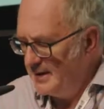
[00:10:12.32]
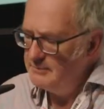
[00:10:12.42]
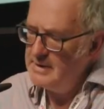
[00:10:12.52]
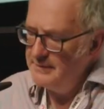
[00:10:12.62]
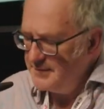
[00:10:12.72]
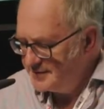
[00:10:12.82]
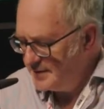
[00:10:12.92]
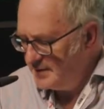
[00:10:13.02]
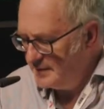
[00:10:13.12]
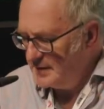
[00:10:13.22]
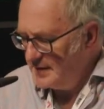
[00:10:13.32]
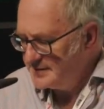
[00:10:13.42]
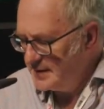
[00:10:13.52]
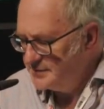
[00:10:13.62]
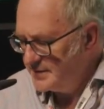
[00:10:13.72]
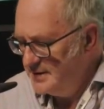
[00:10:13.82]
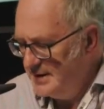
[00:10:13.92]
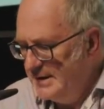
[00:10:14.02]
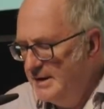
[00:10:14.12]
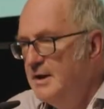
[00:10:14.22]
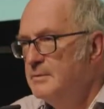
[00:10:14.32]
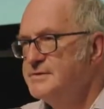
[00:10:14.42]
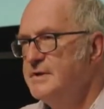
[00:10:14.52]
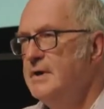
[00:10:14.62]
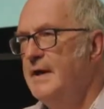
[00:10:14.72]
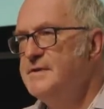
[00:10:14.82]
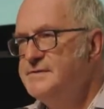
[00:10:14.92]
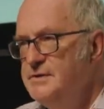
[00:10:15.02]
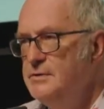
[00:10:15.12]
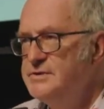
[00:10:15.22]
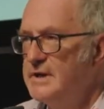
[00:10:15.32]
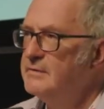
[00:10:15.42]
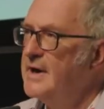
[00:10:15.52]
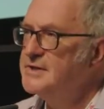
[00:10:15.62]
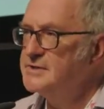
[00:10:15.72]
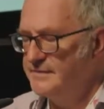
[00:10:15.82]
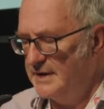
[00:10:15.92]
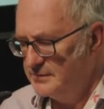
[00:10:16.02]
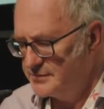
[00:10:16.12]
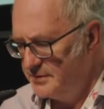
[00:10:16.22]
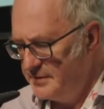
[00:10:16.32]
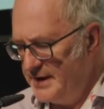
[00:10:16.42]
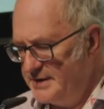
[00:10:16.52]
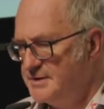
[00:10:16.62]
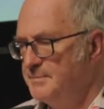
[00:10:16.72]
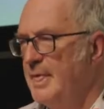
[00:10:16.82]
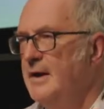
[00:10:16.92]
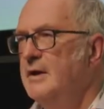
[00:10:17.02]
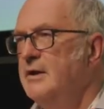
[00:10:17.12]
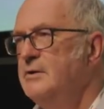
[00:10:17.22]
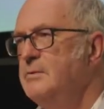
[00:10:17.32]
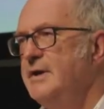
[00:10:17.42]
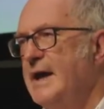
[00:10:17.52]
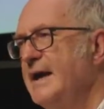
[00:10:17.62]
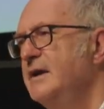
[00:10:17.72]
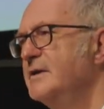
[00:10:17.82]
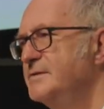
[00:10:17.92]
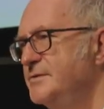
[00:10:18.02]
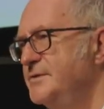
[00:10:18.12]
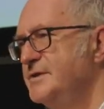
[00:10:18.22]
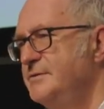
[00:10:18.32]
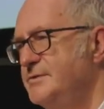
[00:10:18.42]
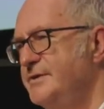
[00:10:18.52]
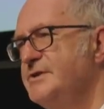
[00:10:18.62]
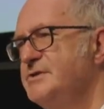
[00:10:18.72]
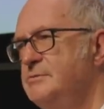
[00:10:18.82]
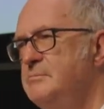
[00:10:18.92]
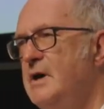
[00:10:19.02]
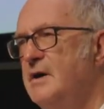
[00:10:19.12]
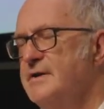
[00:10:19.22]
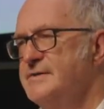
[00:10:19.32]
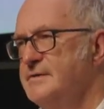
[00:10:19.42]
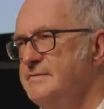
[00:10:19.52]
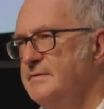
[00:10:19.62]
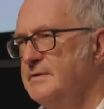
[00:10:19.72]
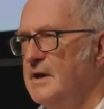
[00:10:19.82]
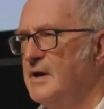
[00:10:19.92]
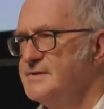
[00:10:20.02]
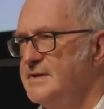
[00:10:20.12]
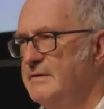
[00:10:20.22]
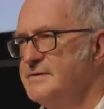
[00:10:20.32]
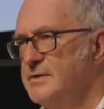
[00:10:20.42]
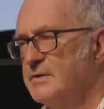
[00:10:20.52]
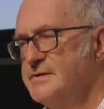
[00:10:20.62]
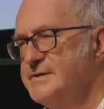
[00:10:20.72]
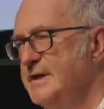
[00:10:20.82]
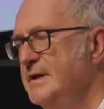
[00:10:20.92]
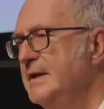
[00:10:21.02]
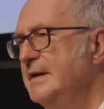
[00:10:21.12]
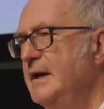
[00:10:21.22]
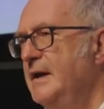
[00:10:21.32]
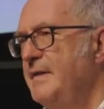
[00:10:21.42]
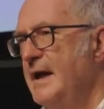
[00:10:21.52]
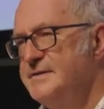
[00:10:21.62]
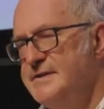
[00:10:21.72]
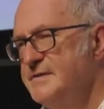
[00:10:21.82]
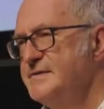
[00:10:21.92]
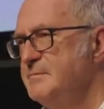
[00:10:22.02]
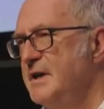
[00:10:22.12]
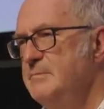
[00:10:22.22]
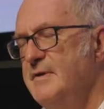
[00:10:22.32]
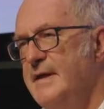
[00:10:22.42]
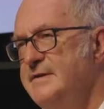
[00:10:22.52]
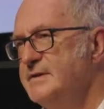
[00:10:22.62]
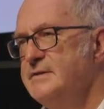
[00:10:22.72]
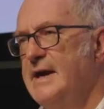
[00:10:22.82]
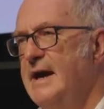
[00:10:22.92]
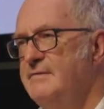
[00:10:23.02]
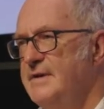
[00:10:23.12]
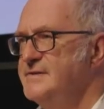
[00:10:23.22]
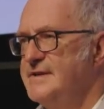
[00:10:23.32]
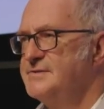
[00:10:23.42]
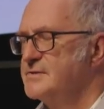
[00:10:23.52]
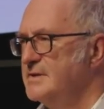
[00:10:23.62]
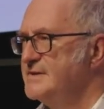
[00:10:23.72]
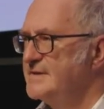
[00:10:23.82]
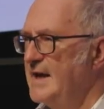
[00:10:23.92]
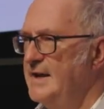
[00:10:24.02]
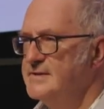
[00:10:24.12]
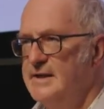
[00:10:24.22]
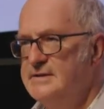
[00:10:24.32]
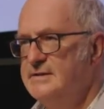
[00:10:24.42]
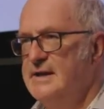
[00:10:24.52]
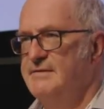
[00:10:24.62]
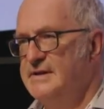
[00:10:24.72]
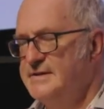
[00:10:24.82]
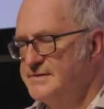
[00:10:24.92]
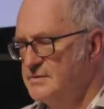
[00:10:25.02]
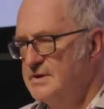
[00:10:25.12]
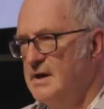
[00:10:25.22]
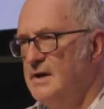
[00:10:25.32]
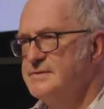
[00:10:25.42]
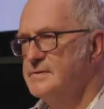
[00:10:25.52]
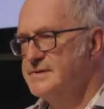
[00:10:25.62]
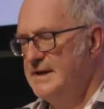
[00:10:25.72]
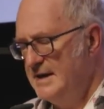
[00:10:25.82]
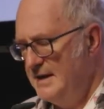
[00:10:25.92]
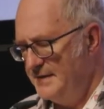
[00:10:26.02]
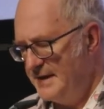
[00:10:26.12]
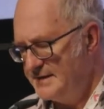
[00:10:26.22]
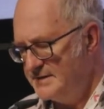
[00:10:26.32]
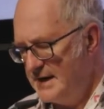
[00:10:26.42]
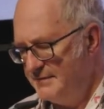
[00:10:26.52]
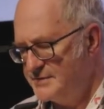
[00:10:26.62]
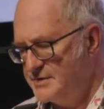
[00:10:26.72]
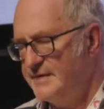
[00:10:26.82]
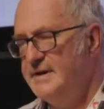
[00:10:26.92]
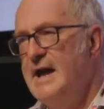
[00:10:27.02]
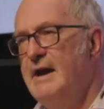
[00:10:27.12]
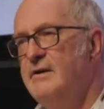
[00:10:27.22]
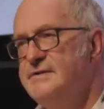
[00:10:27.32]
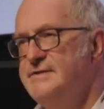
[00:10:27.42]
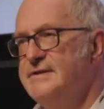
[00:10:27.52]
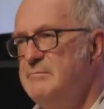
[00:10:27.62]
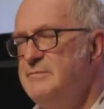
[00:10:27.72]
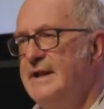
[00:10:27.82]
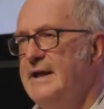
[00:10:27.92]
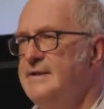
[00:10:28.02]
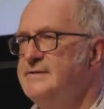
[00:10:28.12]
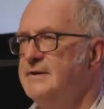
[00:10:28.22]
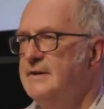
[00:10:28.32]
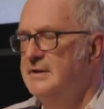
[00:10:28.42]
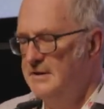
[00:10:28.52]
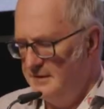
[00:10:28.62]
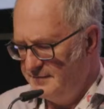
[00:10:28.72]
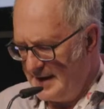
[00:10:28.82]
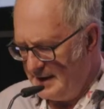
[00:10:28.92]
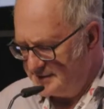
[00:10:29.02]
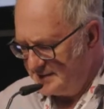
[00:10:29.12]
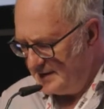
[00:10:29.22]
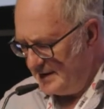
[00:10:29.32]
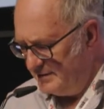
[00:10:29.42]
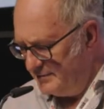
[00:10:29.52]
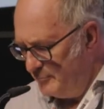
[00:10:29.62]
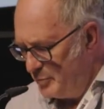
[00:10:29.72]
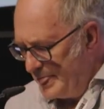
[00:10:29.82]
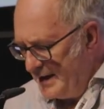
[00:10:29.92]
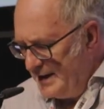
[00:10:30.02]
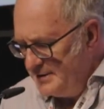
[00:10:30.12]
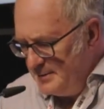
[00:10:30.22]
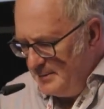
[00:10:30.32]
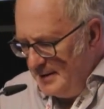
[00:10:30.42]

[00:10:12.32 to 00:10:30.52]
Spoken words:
around the turn of the last century was that you had this new generation of ultra-rich who weren't anchored to traditional markers of class and aristocracy. They had tons of money, but they didn't have ancestral estates, they didn't have ancestral castles, they didn't have a sort of inherited template for how to live. And